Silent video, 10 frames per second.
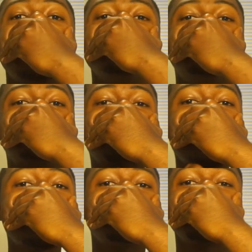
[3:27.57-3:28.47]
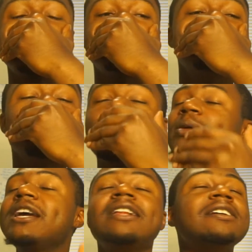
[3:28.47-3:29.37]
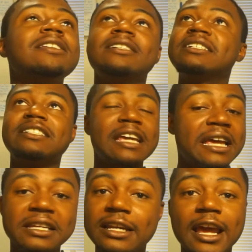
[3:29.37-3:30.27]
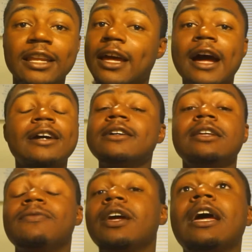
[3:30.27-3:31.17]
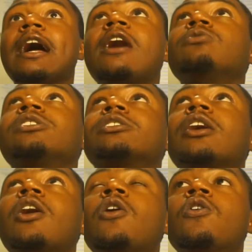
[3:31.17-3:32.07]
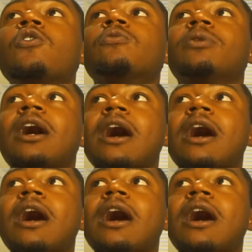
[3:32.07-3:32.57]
and he stabbed him repeatedly just in the neck. Like I couldn't even, I was just like, oh my